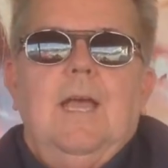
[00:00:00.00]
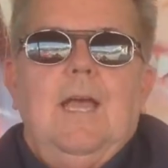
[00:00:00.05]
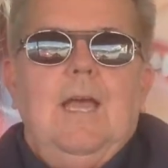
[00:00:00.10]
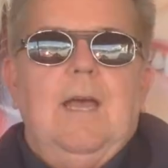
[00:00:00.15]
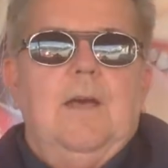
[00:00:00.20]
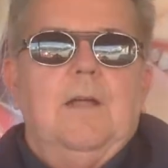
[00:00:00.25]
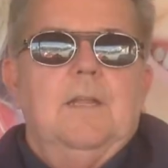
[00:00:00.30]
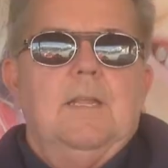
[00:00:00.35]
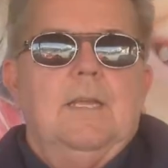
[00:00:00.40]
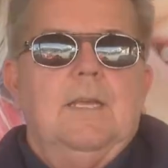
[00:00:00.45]

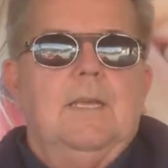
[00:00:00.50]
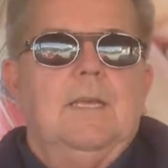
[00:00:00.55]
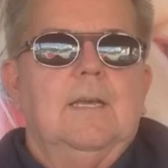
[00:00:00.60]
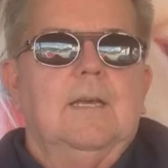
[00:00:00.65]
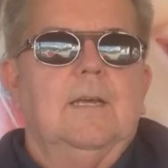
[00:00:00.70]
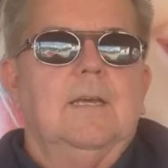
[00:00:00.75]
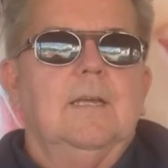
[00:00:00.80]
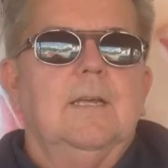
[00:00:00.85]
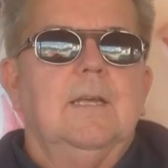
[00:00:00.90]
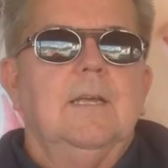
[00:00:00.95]
out
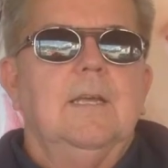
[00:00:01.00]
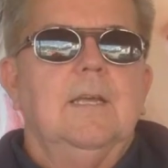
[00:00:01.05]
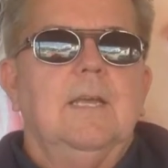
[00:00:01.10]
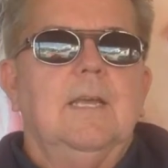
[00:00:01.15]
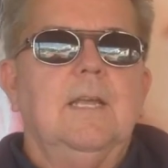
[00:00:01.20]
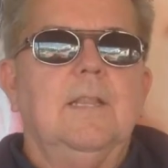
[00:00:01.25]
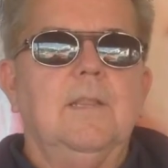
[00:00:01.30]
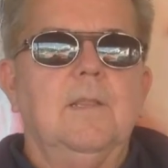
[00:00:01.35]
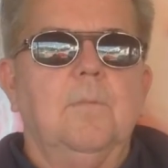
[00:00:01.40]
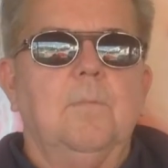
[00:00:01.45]
here
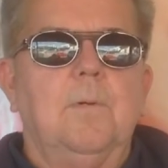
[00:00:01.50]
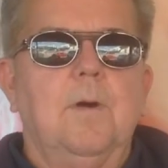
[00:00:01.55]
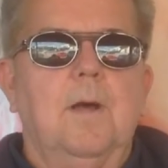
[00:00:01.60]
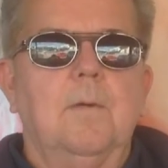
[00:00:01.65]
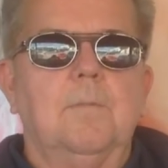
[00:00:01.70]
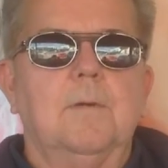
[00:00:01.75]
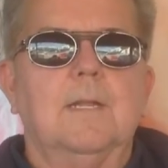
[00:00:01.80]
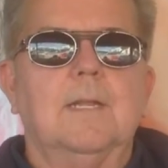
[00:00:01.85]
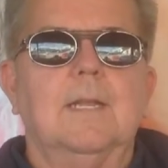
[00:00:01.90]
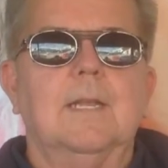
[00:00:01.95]
in the
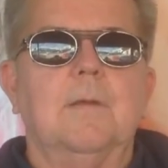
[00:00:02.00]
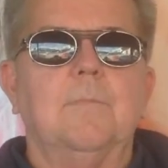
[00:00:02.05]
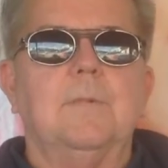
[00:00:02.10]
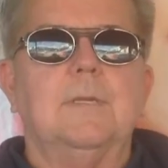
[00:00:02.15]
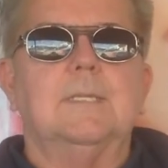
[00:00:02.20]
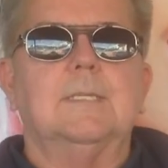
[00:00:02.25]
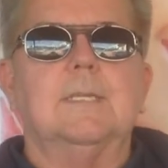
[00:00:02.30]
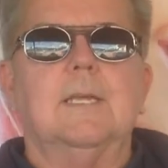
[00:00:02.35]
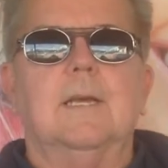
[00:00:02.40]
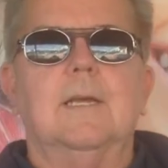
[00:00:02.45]
public, let
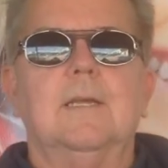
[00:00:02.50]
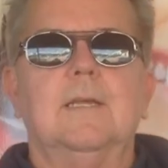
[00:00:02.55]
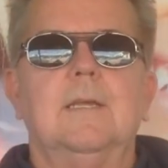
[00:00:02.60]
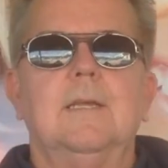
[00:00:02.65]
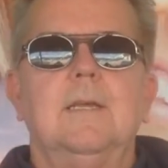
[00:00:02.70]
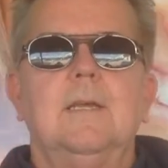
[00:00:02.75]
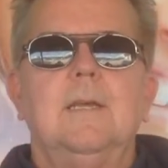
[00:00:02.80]
me say